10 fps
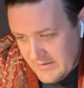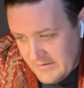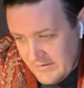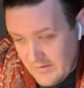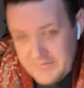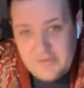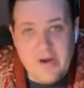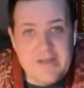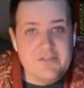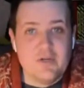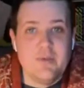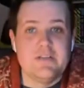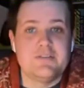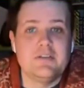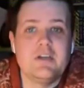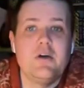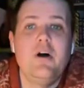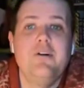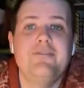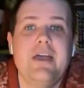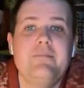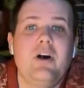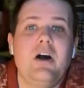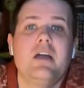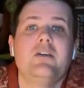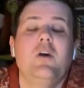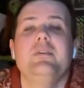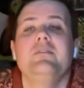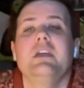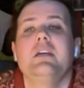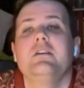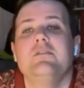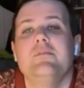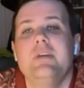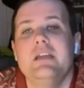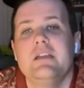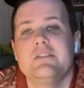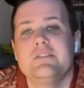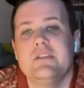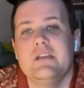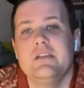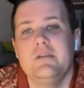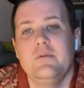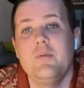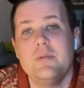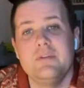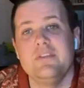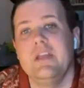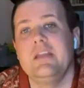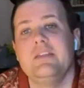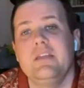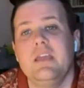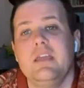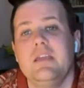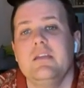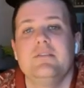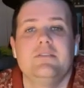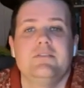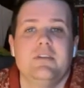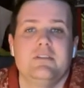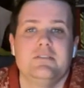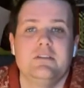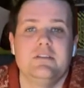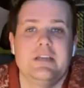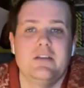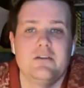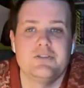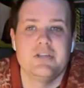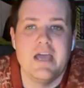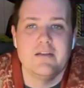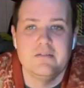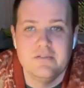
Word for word: So, it's a great two minutes to go off and buy a copy of Gecko from Nate Garcia. You won't be missing anything here. This uh, scintillating hot chat.